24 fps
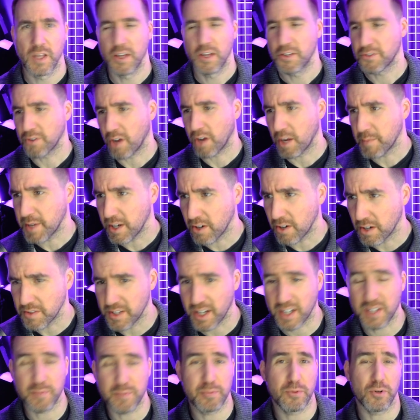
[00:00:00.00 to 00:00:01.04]
So I'm here on the
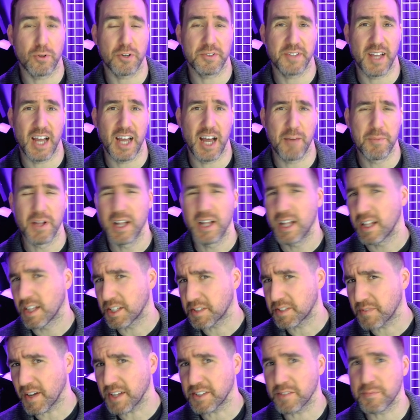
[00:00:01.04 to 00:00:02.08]
Explore tab. Let's
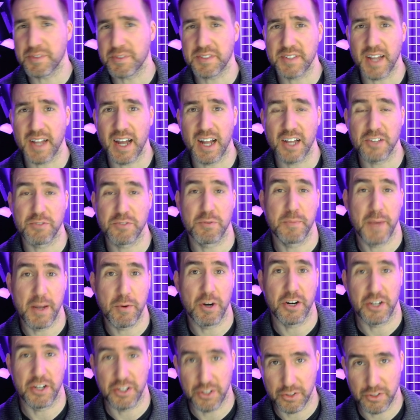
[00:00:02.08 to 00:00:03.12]
find some styles we may
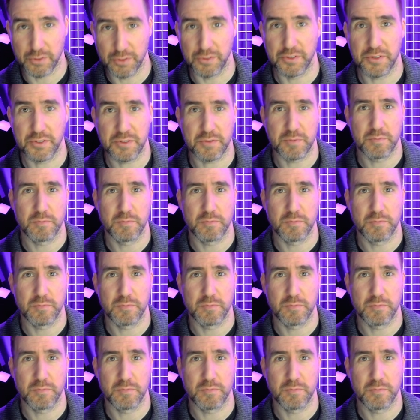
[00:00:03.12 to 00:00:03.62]
want to use.